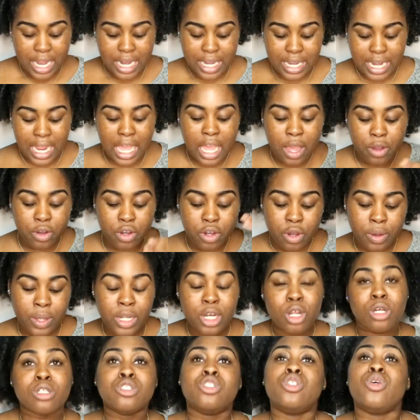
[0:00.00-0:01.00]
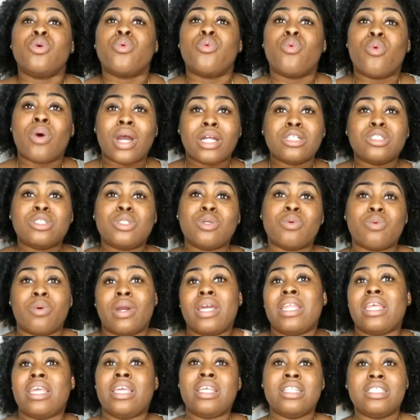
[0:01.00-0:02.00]
Now going on to
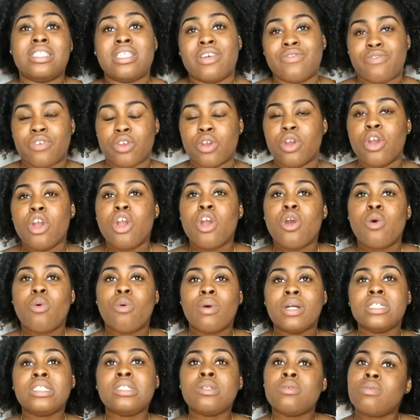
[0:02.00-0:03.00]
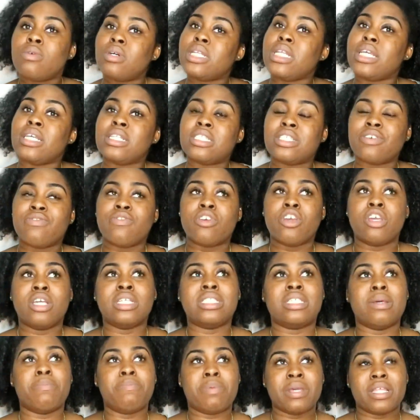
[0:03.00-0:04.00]
one-to-one interview. One-to-one interview
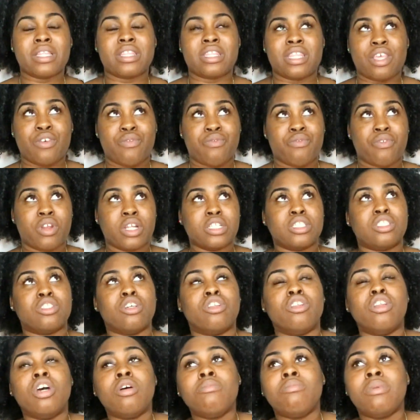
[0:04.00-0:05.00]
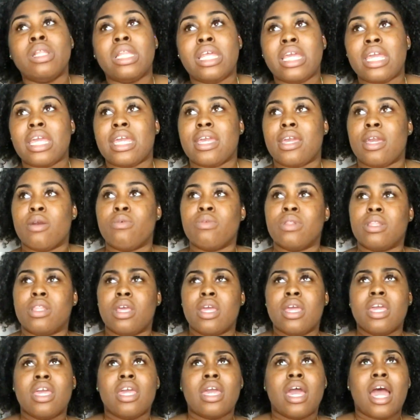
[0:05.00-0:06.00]
is a bit different. So normally it would,
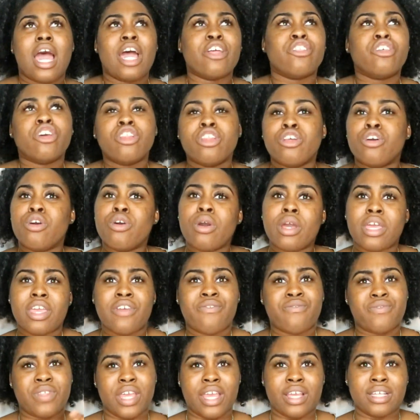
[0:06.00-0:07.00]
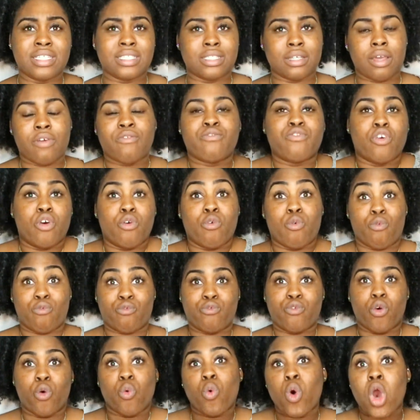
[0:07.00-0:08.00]
I don't know if there's, for
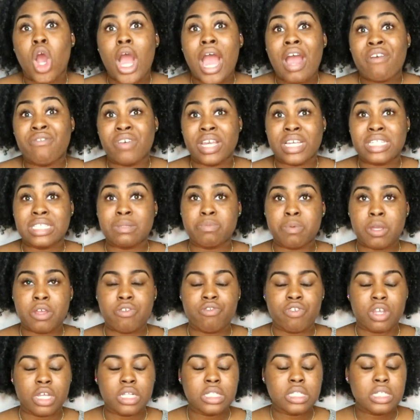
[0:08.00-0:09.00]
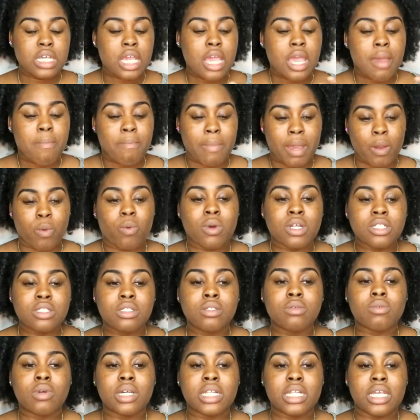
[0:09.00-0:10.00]
what I've experienced, my
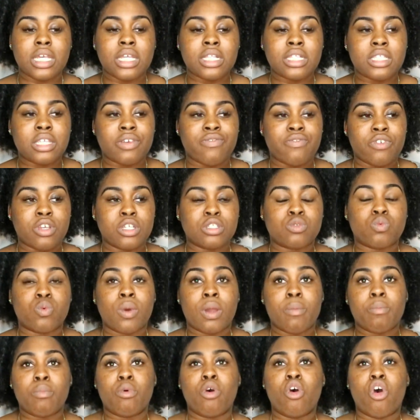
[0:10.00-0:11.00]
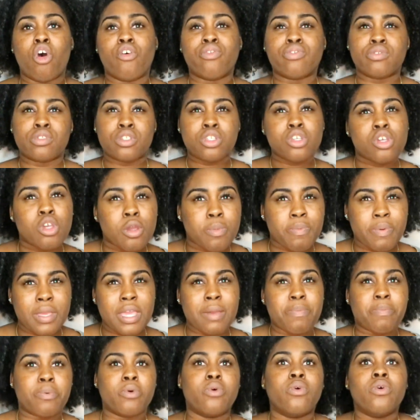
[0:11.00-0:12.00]
one-to-one interviews were more of two
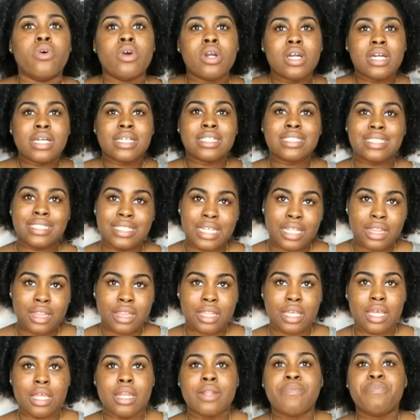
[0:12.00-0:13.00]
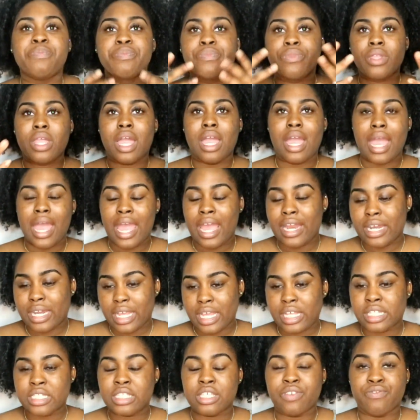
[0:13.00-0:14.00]
people sitting and
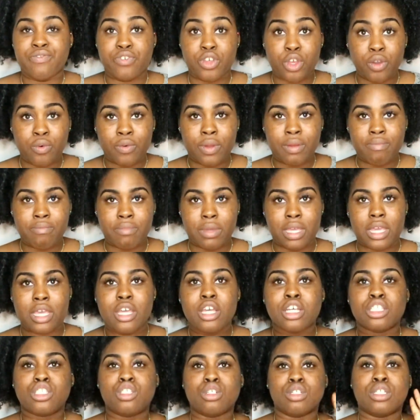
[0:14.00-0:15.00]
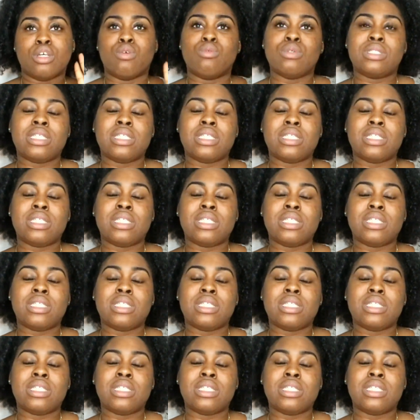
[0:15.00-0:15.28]
interviewing me. So they will